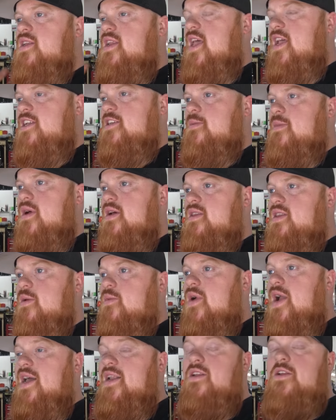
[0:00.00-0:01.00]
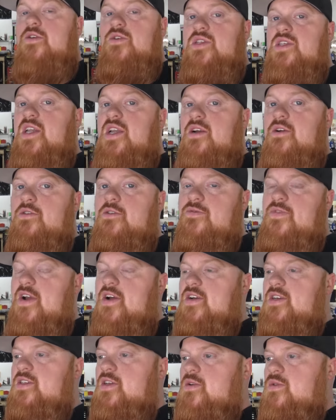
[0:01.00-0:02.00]
next month, and we're adding new stickers
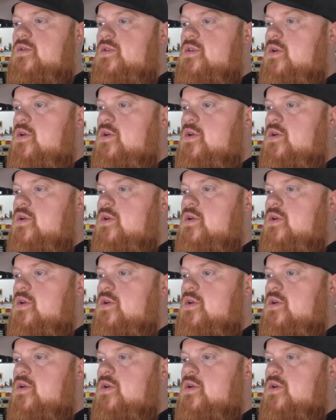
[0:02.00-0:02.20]
very soon.